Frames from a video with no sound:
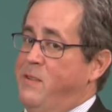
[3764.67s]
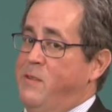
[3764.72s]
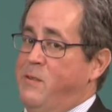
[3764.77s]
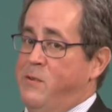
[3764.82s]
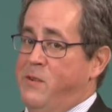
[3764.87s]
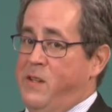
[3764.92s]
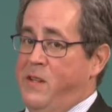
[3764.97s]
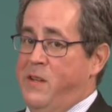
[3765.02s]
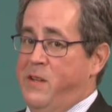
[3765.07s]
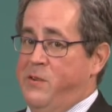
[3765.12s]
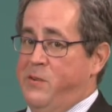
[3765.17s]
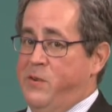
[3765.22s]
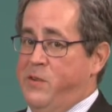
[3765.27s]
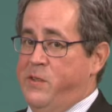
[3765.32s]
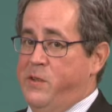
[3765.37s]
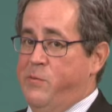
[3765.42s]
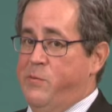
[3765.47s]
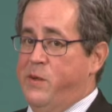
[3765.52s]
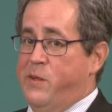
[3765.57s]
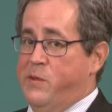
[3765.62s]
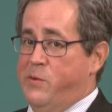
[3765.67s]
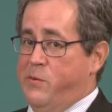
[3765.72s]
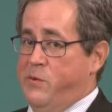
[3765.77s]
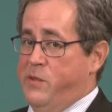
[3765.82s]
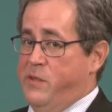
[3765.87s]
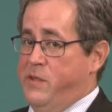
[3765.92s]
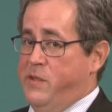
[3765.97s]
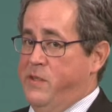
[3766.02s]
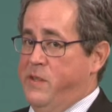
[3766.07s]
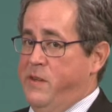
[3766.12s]
there's a lot of trusted
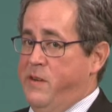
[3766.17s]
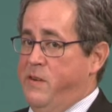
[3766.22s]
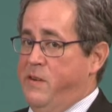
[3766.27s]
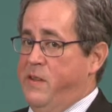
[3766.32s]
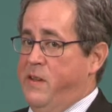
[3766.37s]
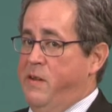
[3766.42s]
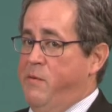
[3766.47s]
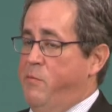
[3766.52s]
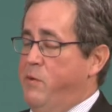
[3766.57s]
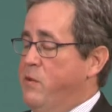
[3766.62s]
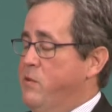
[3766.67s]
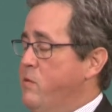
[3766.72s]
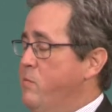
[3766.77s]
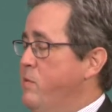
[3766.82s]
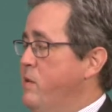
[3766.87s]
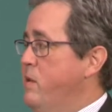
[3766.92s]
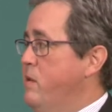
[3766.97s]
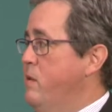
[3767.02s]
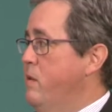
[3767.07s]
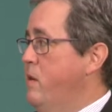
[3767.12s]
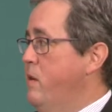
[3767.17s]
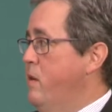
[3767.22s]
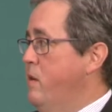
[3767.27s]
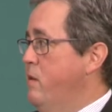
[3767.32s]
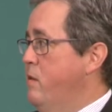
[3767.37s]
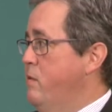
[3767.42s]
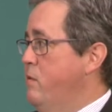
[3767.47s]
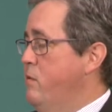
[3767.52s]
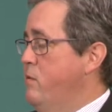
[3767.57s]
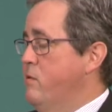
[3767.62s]
resources there that we should be
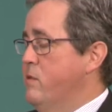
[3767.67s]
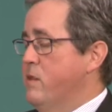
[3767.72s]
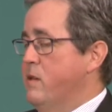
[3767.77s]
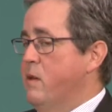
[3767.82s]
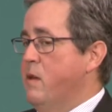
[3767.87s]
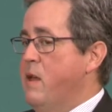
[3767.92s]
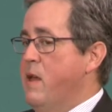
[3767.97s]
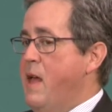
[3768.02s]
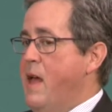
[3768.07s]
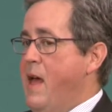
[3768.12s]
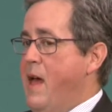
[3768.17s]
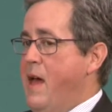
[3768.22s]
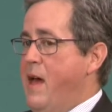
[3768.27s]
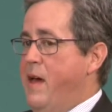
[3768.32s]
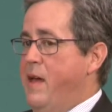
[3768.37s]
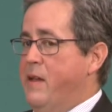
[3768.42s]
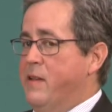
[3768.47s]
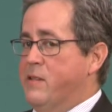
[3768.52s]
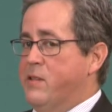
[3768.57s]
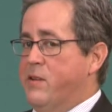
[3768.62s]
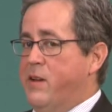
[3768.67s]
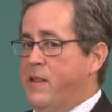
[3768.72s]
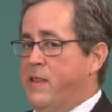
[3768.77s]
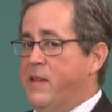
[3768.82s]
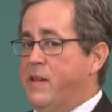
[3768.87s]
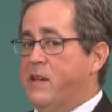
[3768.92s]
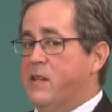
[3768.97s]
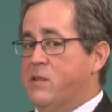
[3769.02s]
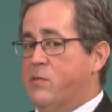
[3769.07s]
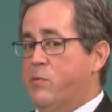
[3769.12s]
using. And so I
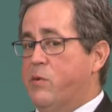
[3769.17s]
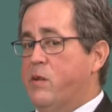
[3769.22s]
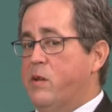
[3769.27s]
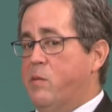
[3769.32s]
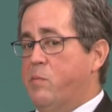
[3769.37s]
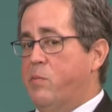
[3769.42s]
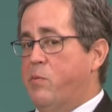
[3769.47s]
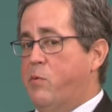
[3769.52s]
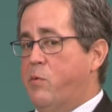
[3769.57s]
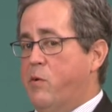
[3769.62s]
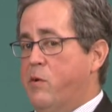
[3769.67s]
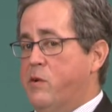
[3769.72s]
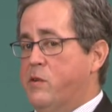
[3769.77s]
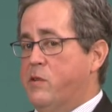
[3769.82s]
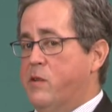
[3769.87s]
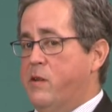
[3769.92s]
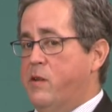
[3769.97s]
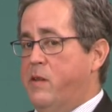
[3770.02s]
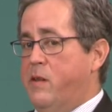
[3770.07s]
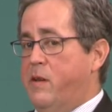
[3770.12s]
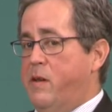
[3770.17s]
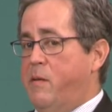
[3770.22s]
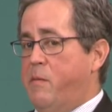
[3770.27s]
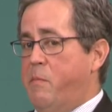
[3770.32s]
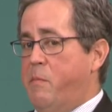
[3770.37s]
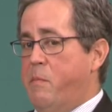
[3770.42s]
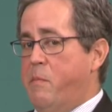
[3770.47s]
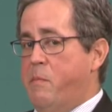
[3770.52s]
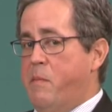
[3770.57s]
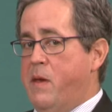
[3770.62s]
think it's really important to like
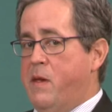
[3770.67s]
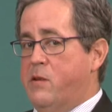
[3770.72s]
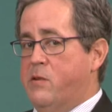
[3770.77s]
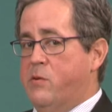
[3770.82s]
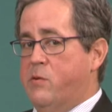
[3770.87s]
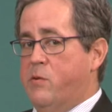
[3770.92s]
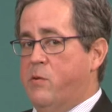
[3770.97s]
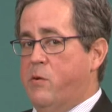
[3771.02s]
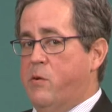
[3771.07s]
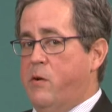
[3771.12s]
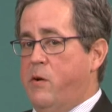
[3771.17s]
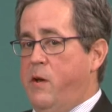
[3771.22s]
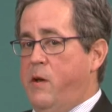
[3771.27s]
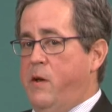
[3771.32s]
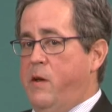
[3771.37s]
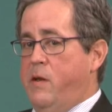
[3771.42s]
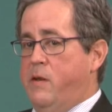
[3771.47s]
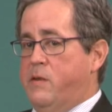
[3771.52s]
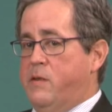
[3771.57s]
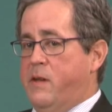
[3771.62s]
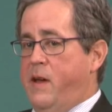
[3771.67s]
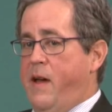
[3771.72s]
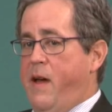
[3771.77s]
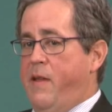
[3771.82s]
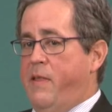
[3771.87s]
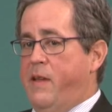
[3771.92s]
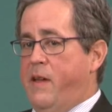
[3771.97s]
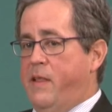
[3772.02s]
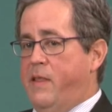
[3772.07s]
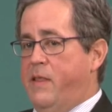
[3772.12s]
make sure to
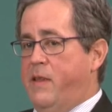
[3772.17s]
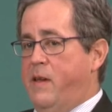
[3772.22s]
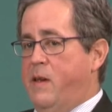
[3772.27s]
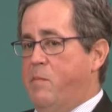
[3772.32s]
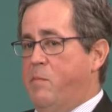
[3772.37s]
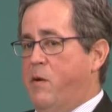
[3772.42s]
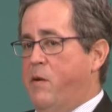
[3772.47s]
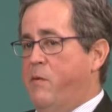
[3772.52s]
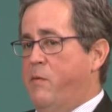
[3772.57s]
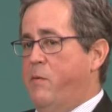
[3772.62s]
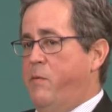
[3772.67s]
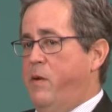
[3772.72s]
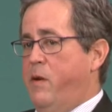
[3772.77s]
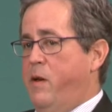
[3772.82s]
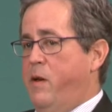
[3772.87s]
have that theme of